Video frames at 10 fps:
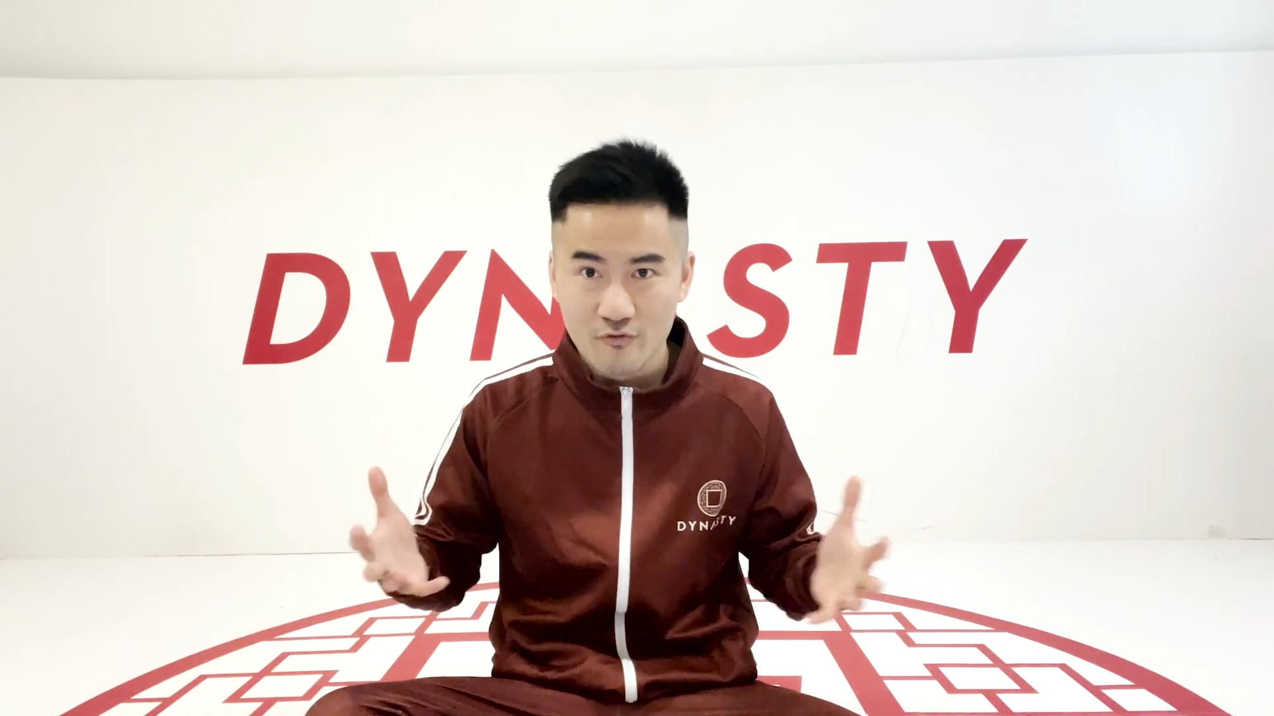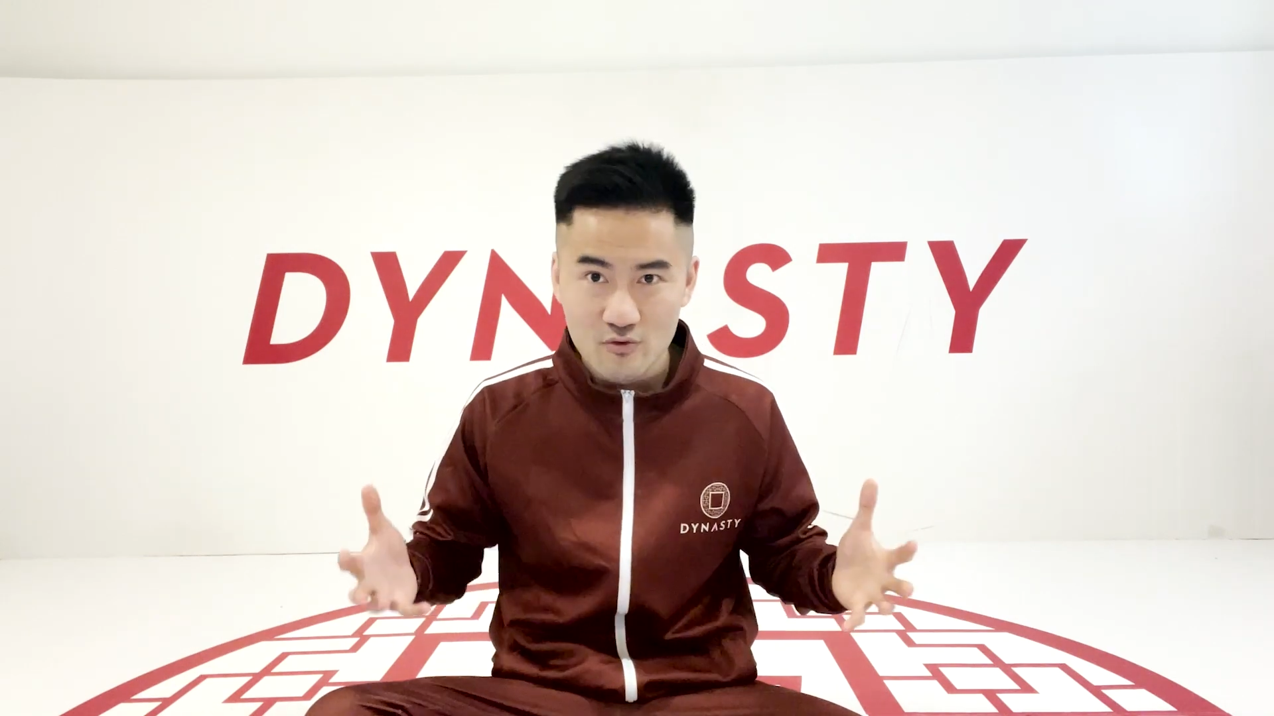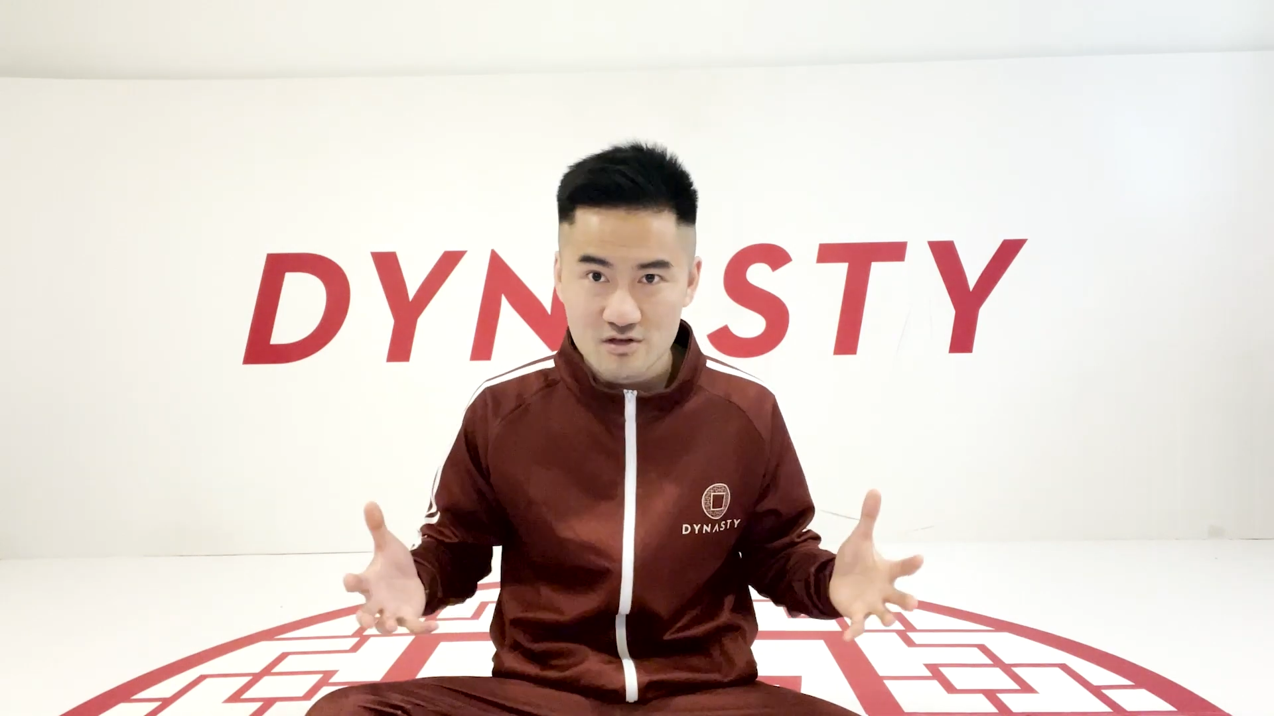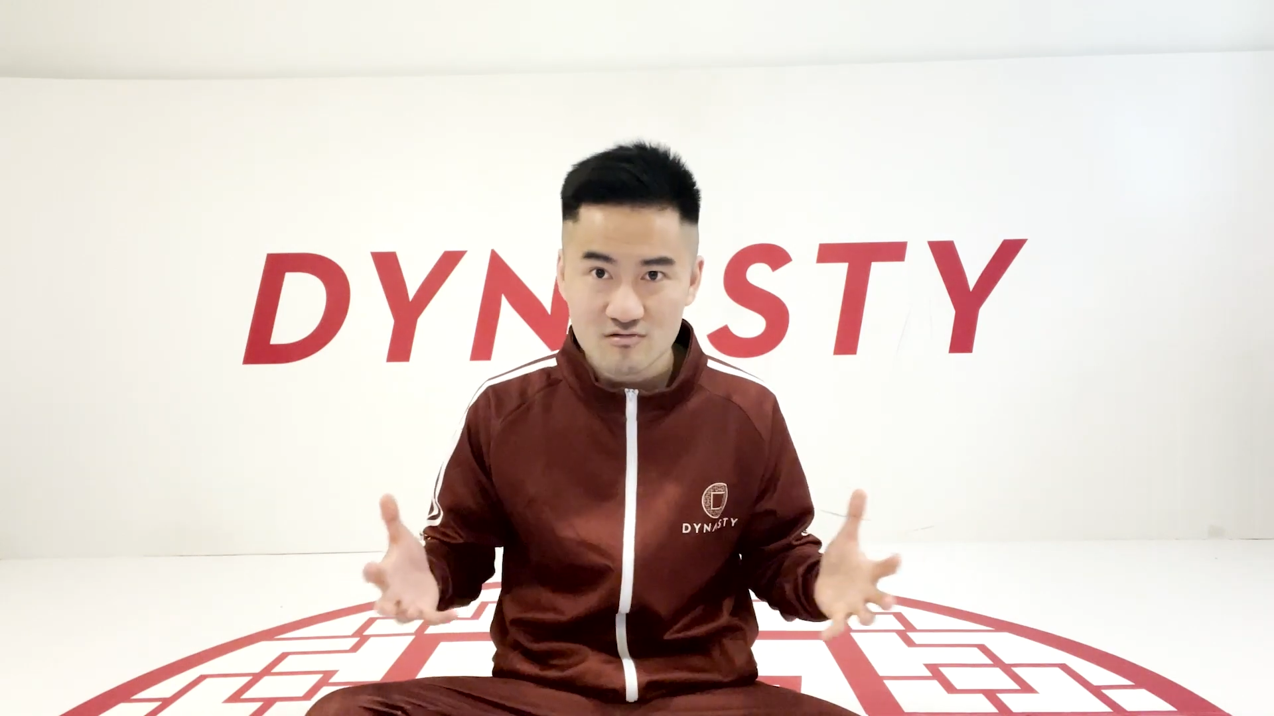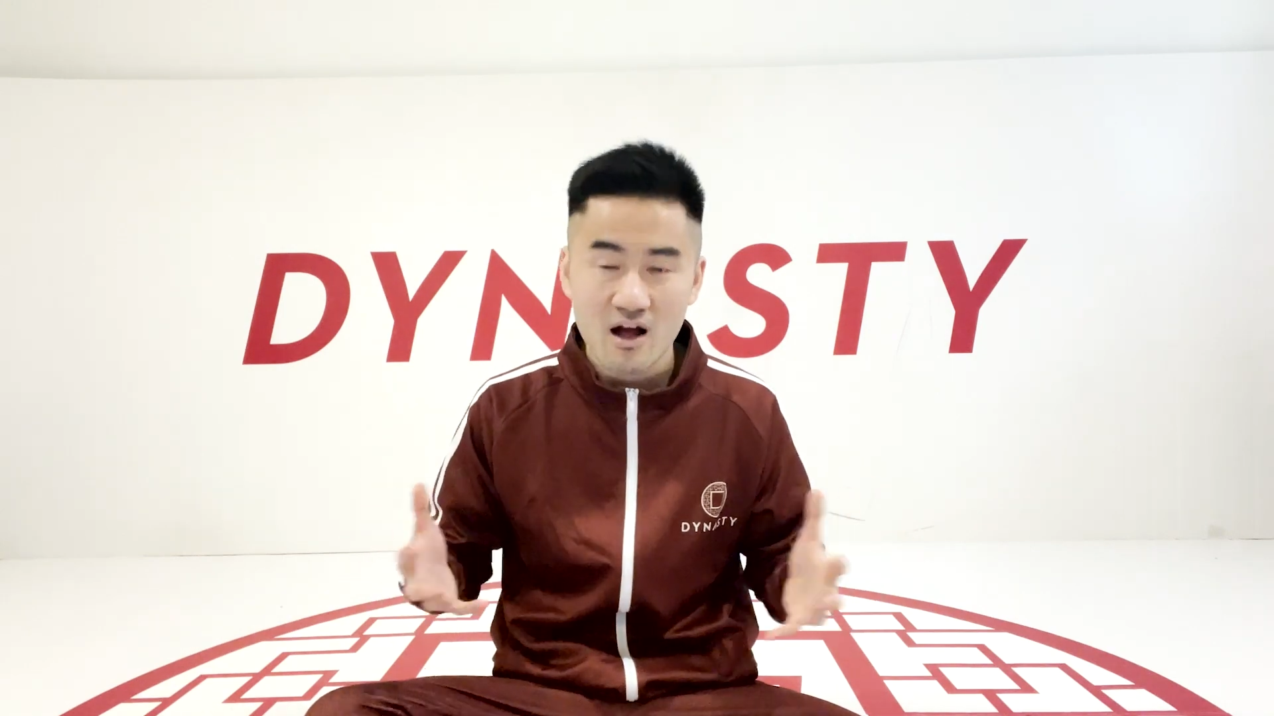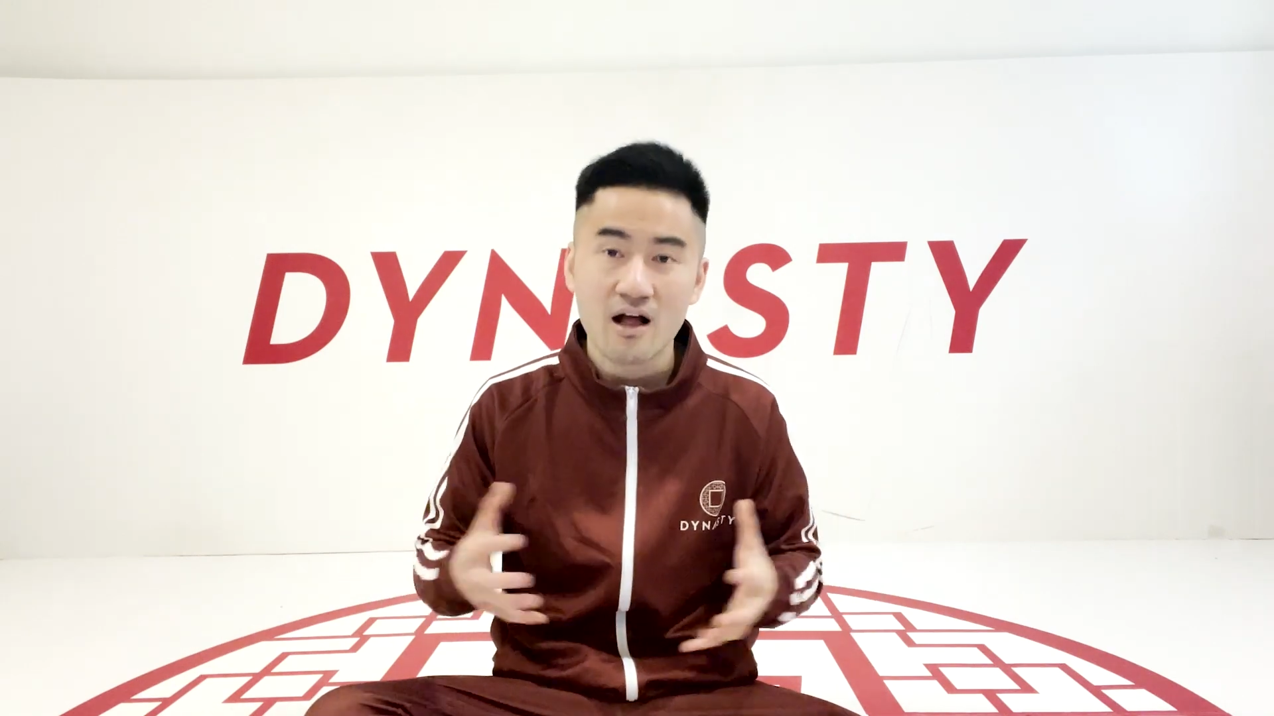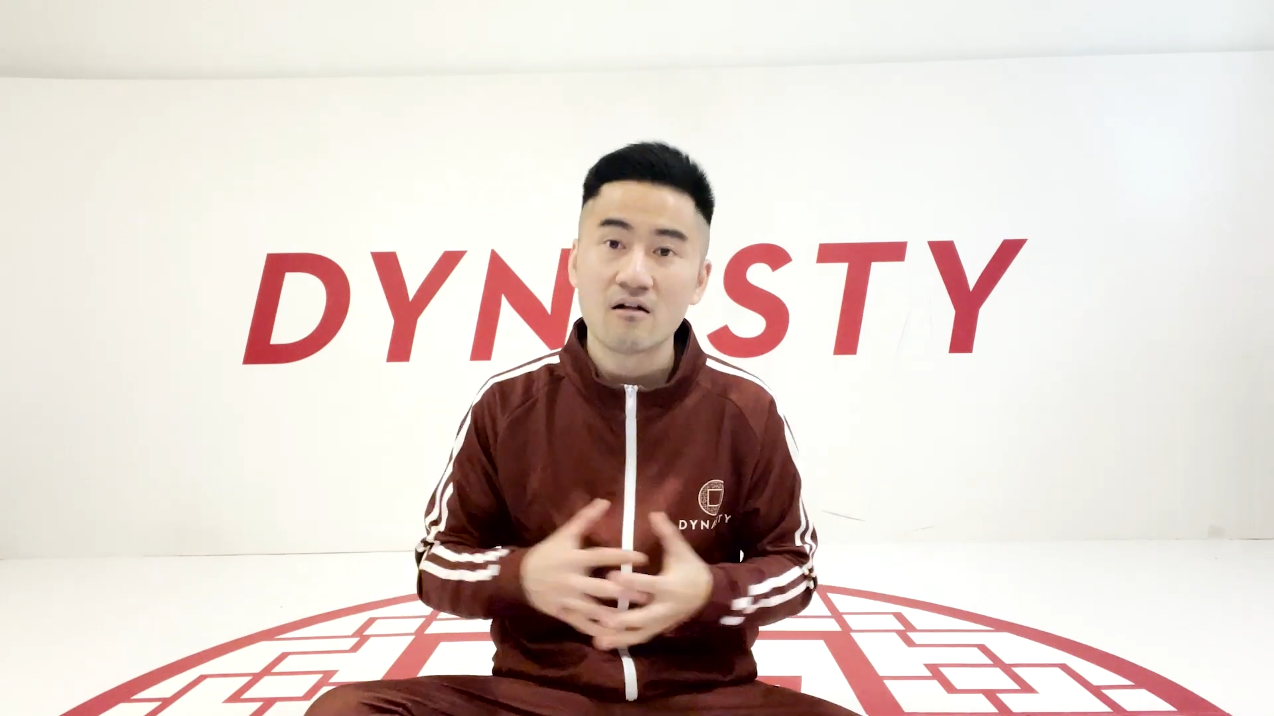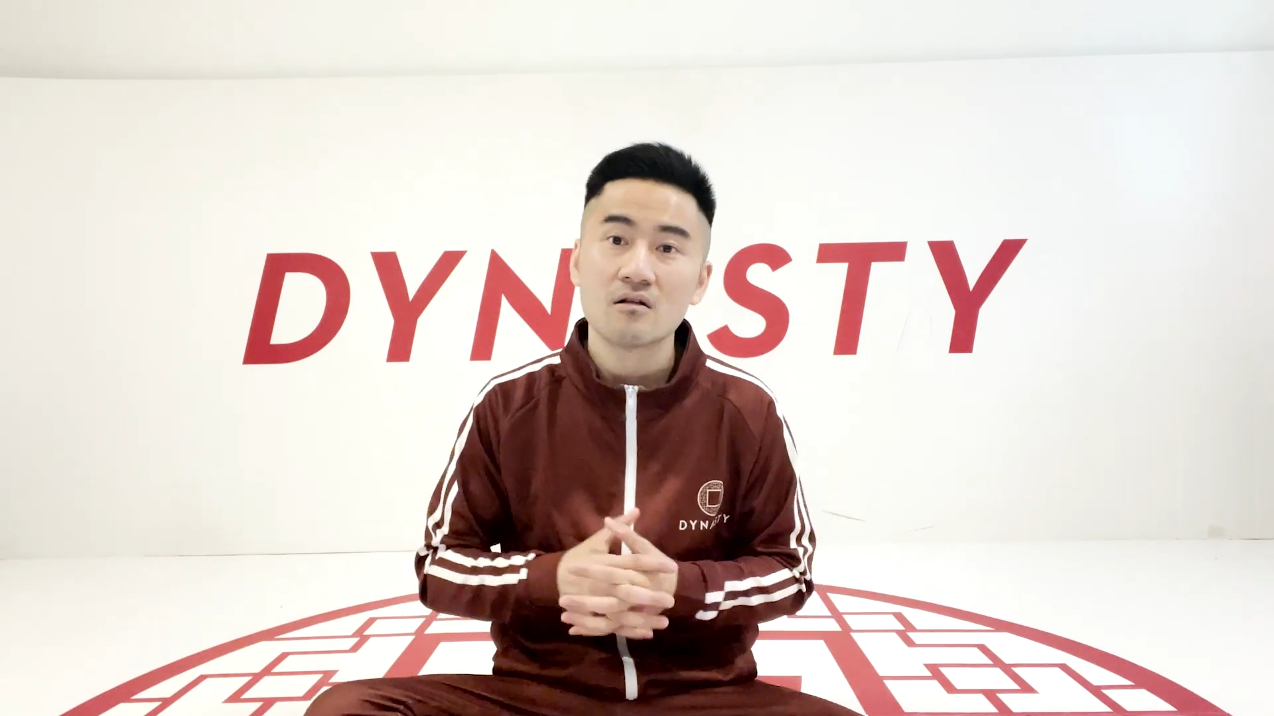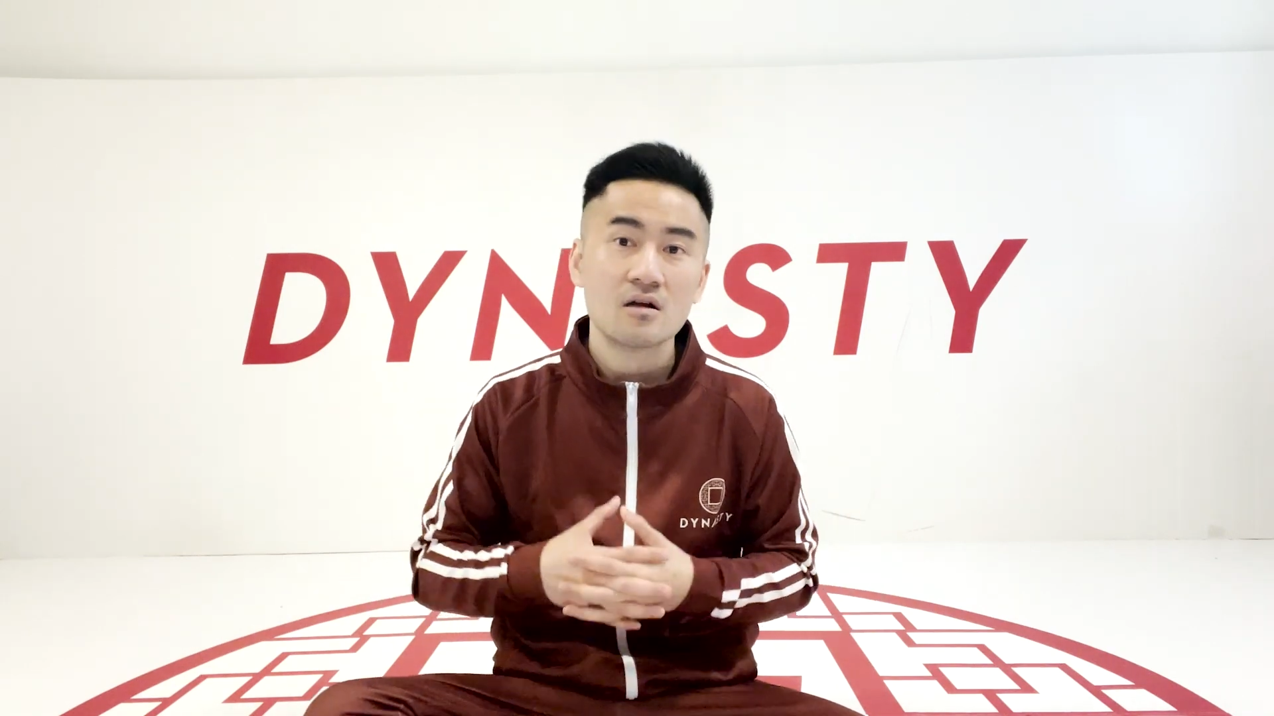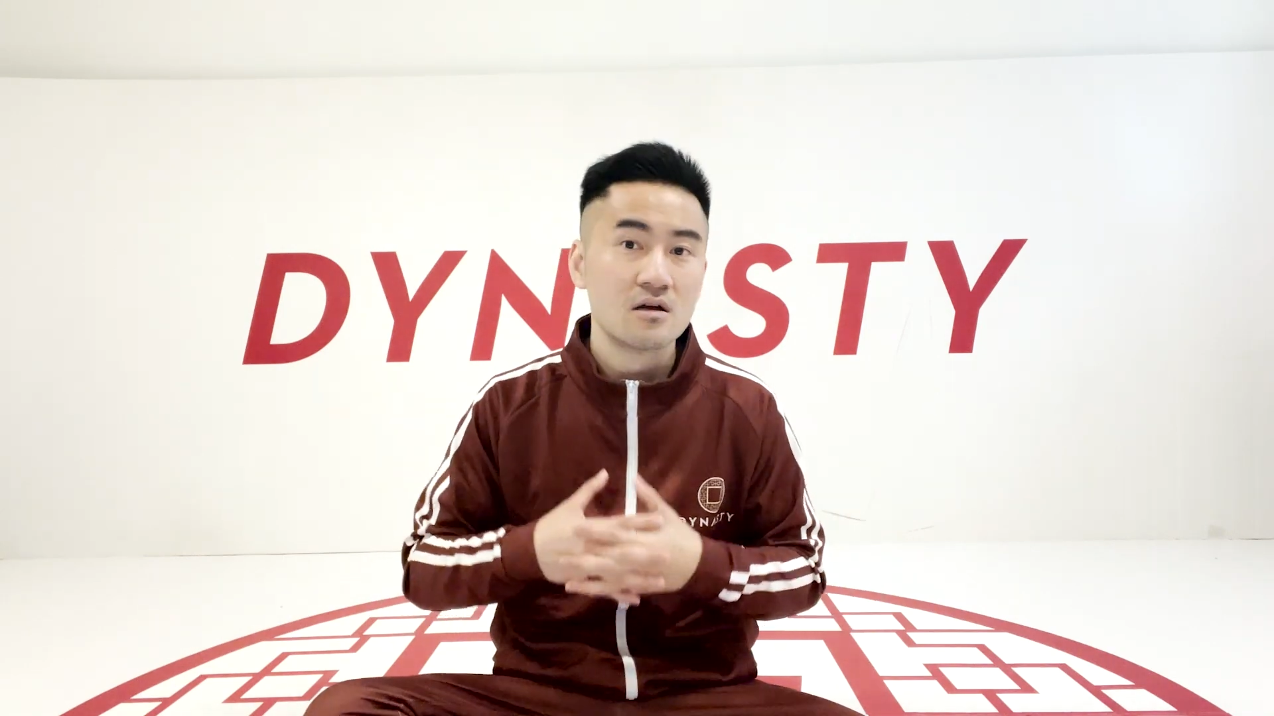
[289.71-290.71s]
fu style,